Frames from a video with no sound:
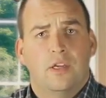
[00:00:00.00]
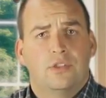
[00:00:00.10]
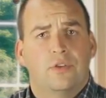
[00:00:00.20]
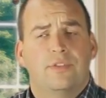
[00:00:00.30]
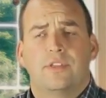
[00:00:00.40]

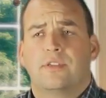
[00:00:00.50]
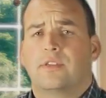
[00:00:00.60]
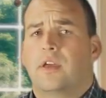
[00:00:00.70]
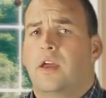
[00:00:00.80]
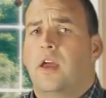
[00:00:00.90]
So this
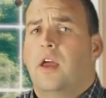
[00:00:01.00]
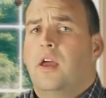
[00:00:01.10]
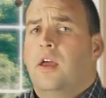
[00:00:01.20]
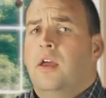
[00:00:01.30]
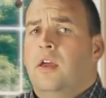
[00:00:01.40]
is
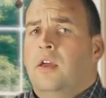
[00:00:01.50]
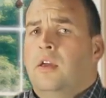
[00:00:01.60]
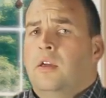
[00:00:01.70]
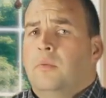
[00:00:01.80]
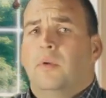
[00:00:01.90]

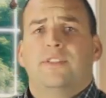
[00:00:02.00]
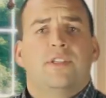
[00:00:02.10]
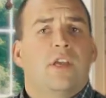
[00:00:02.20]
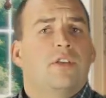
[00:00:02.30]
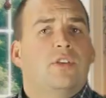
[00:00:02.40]
most
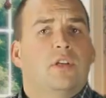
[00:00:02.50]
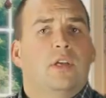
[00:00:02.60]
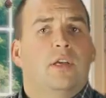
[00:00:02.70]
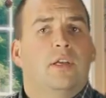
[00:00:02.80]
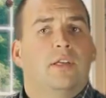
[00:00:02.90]
essential